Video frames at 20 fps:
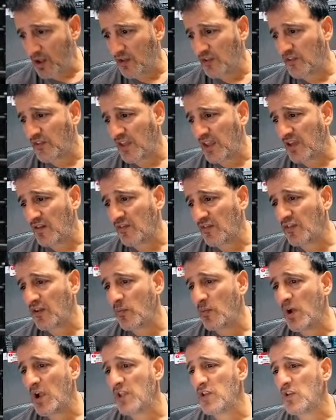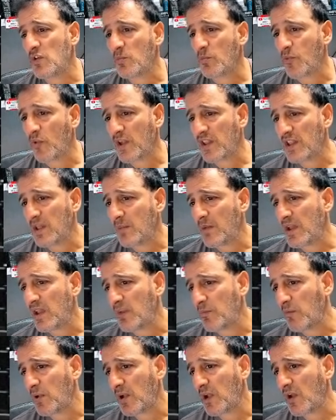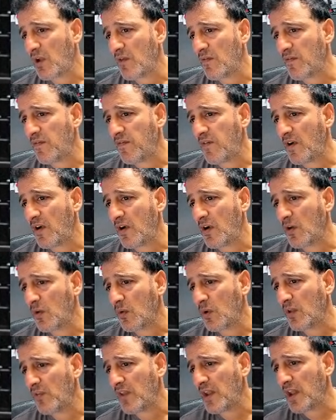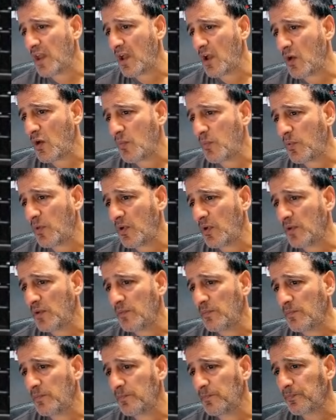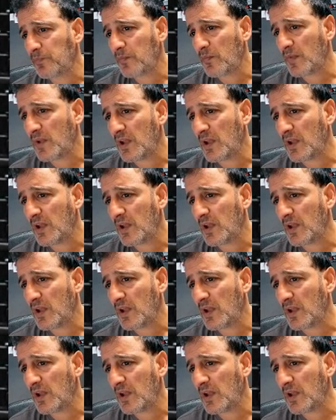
are saved somewhere. You can bring them in by going File and then Open.